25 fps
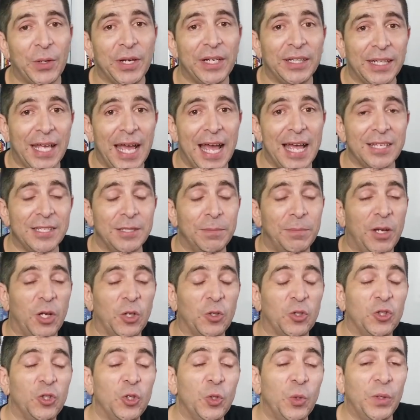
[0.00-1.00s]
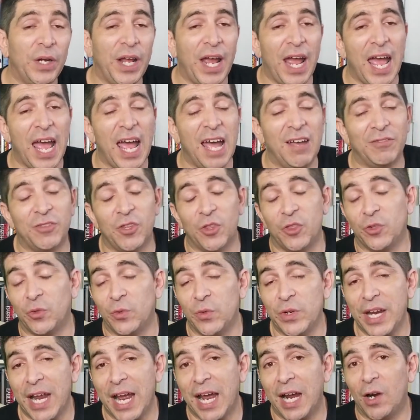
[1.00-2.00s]
lasts about 2.5 to
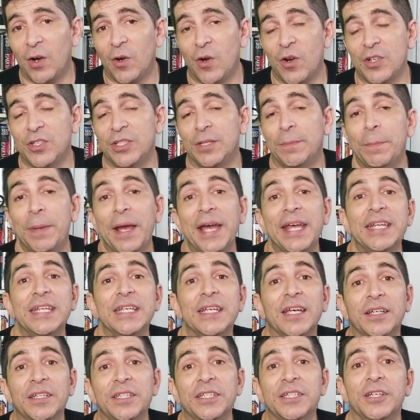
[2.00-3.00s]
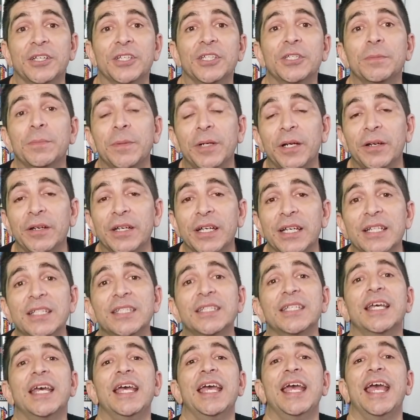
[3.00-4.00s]
3 hours depending on the
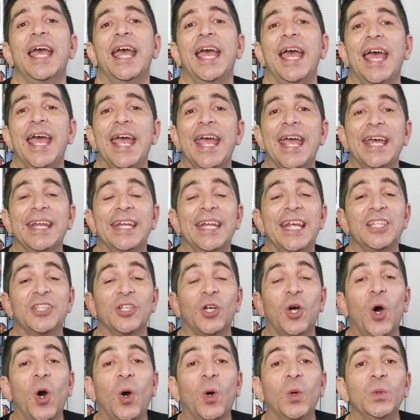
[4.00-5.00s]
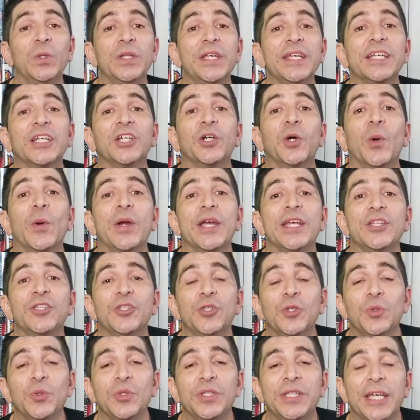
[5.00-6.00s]
experience, and it's only going
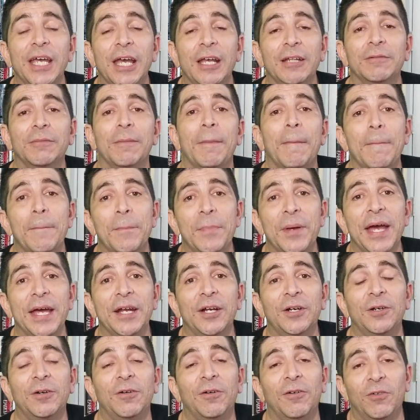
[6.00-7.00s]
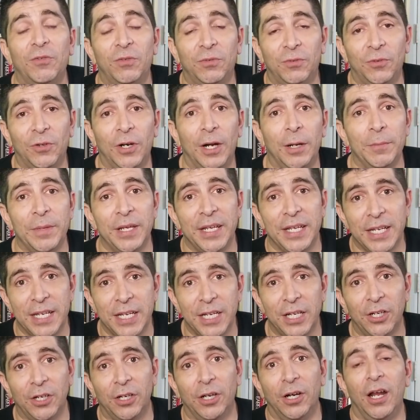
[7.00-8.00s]
to get better from
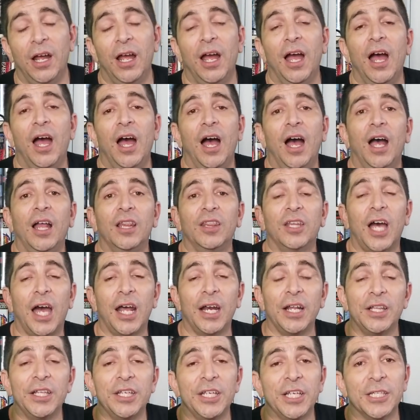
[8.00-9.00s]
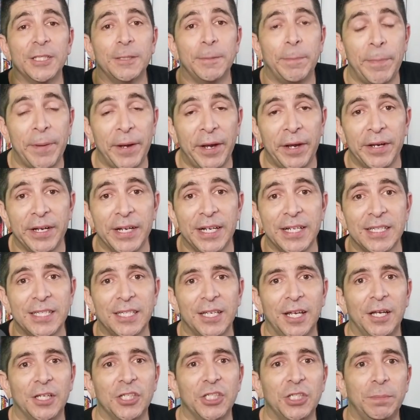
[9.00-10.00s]
here. A lot of the experience,
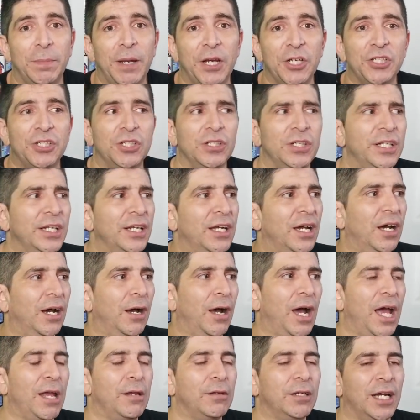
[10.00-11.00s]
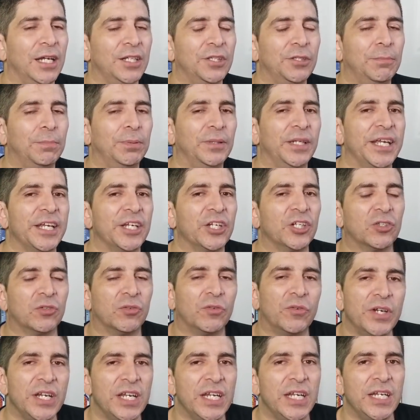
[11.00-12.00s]
especially I got to play
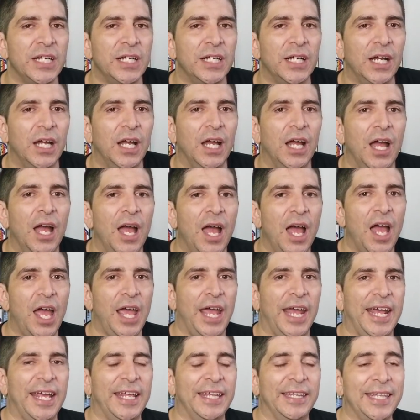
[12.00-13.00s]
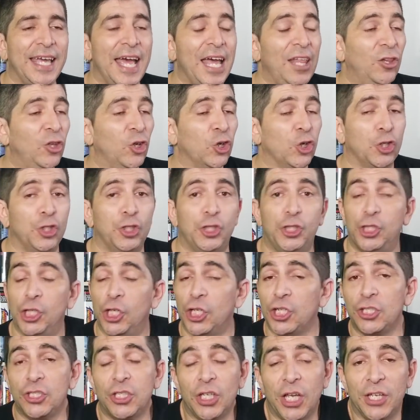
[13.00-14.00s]
Creed, and that looked
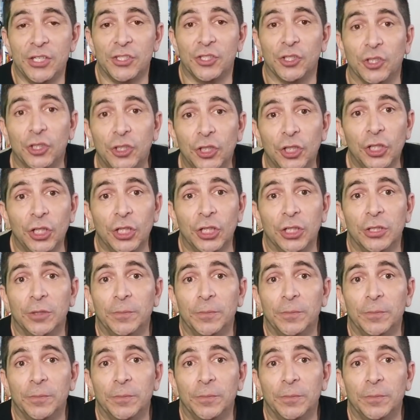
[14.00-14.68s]
just as good